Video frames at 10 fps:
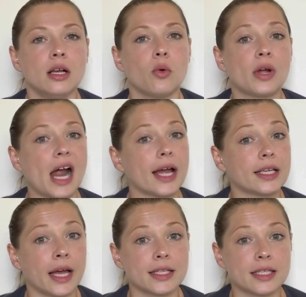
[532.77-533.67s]
When I
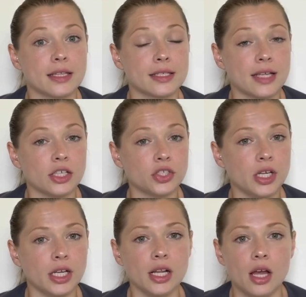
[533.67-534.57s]
get to the
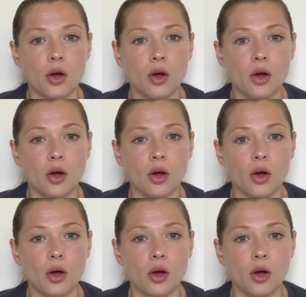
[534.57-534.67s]
session,